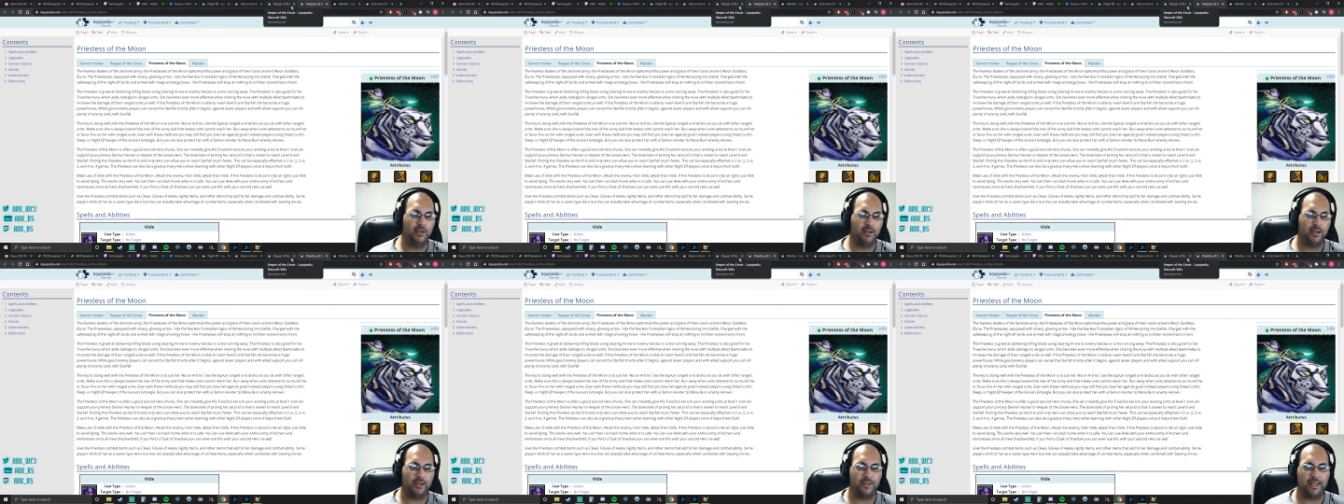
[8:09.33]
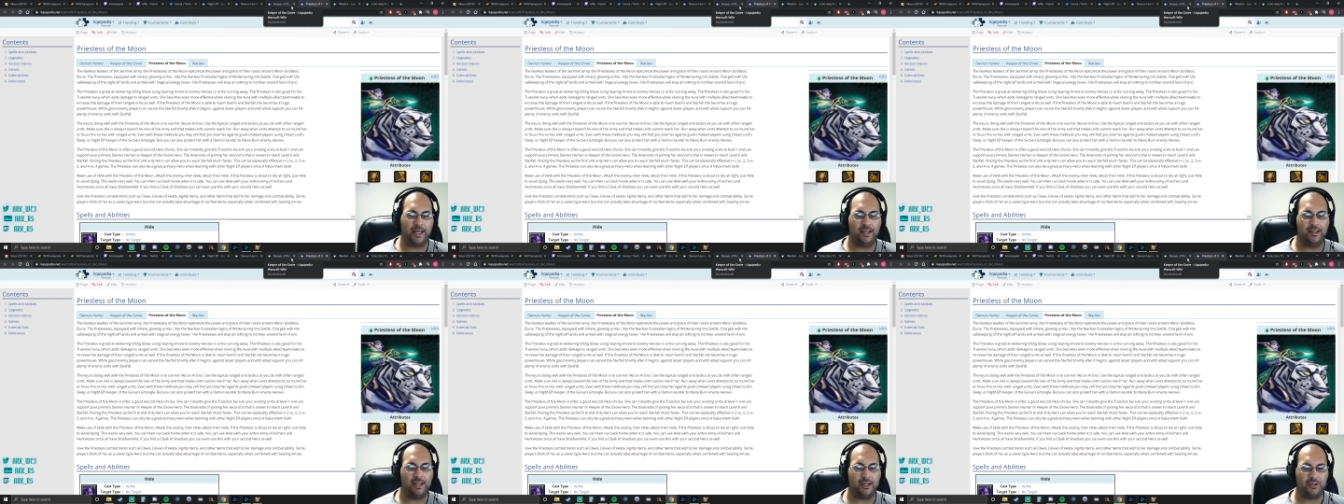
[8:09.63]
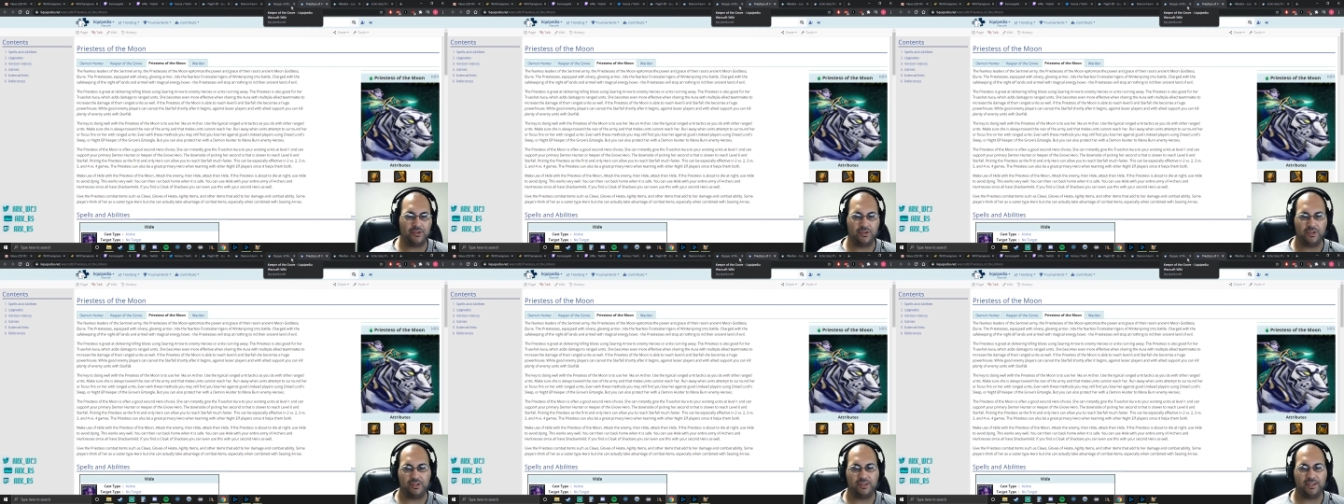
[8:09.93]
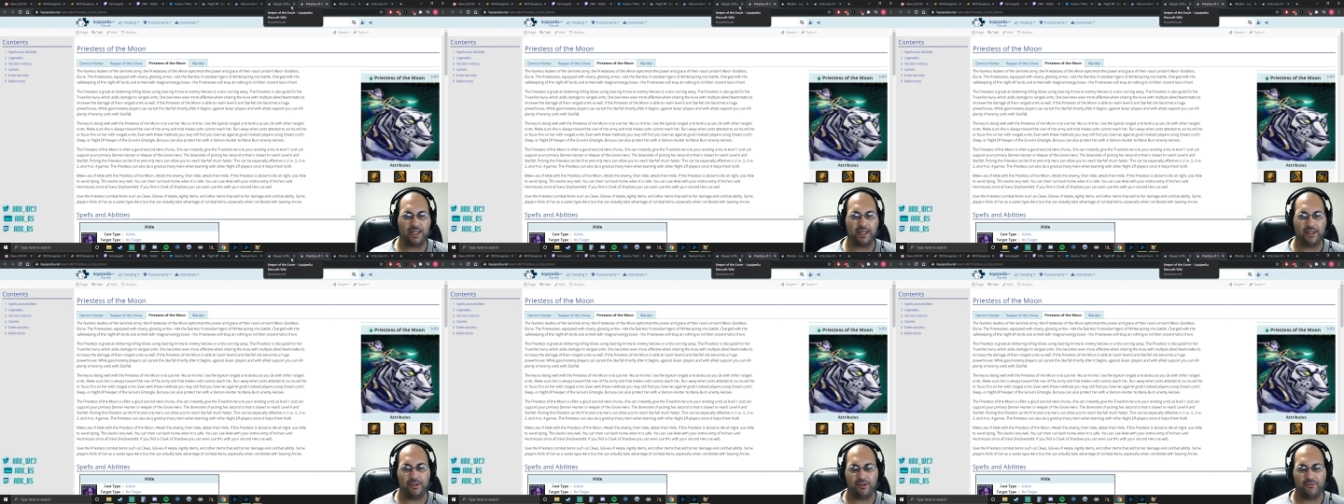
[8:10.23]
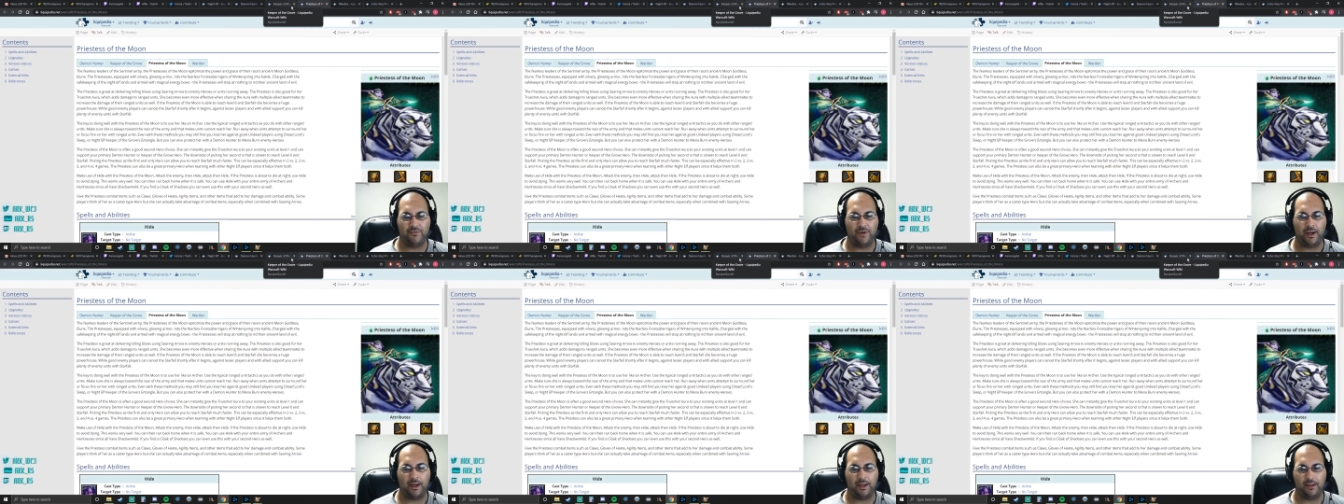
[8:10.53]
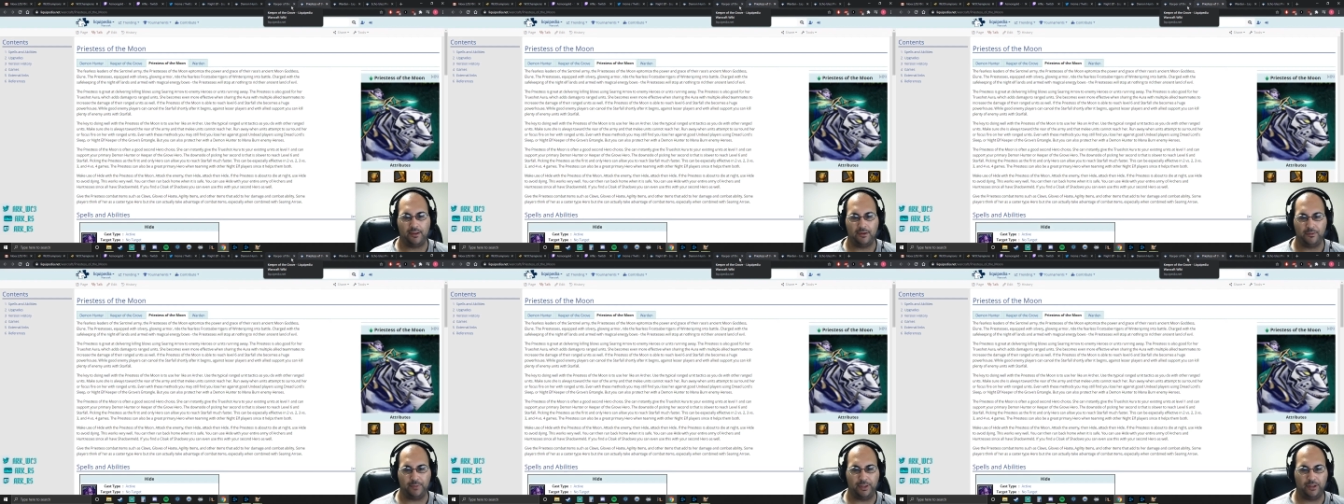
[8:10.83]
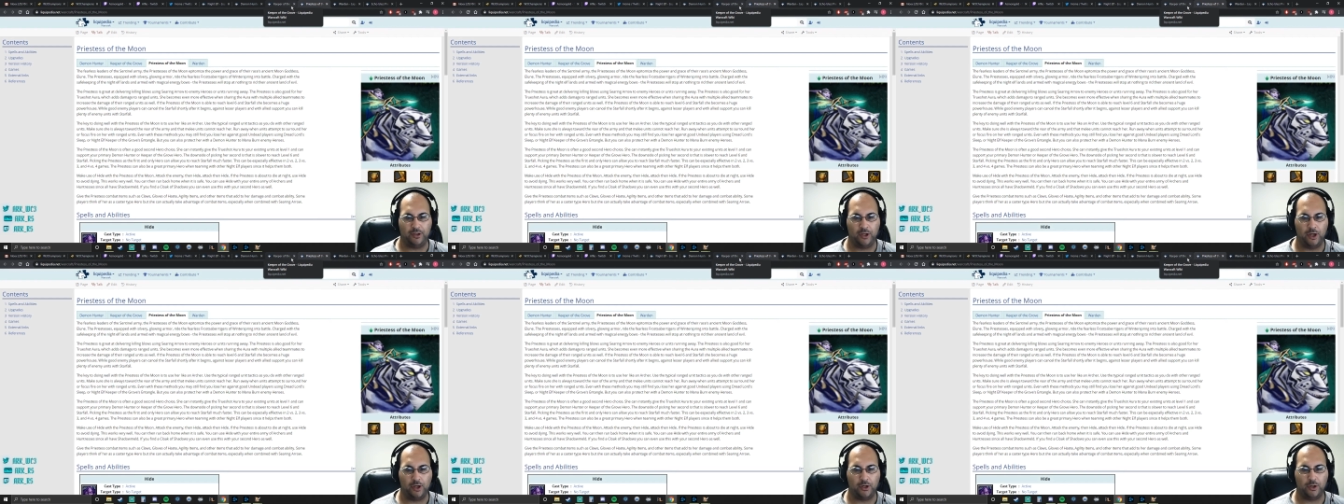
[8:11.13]
and that allows you to stay in the fight a little bit
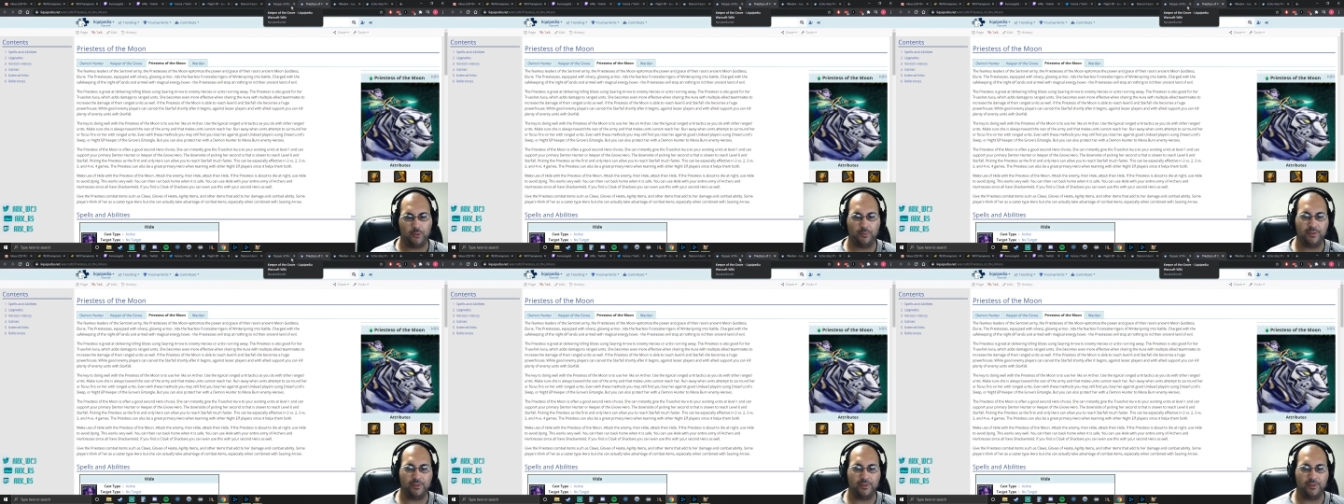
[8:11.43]
longer,